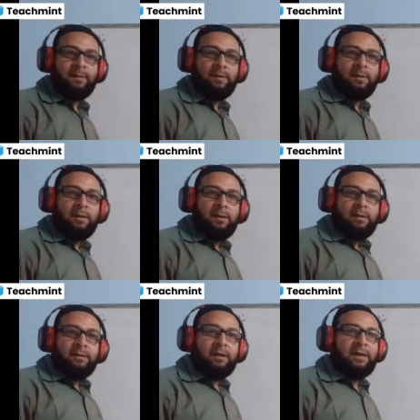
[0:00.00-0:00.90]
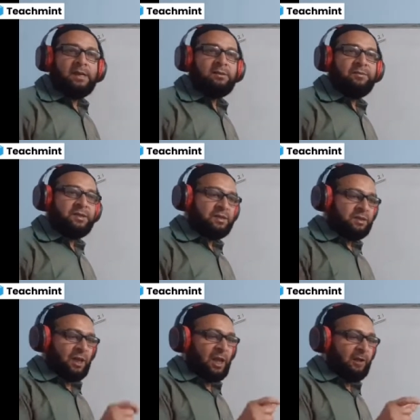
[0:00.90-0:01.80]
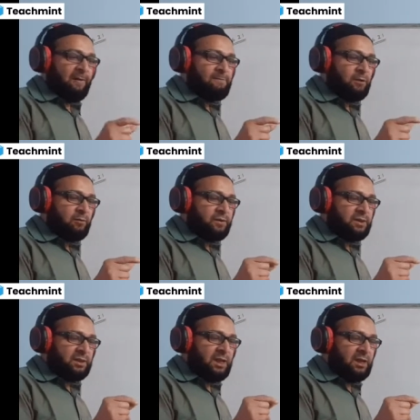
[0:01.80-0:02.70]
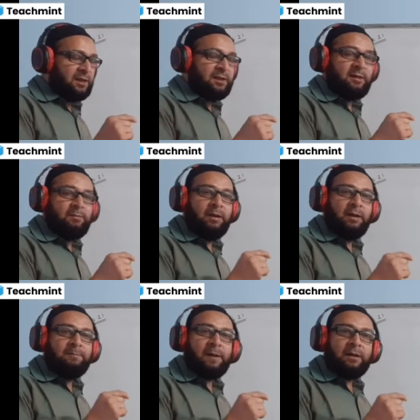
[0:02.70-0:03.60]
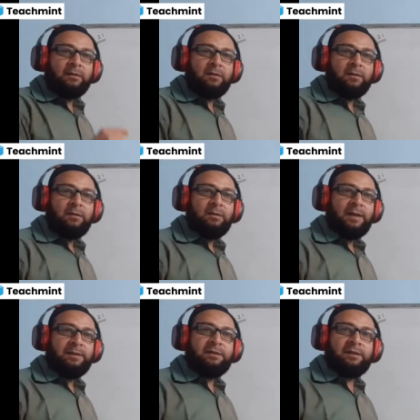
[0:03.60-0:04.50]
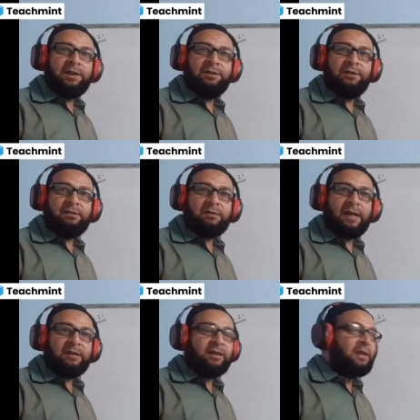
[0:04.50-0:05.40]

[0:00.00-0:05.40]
lens which is thick or which is thicker in the middle part and thinner at the edges is called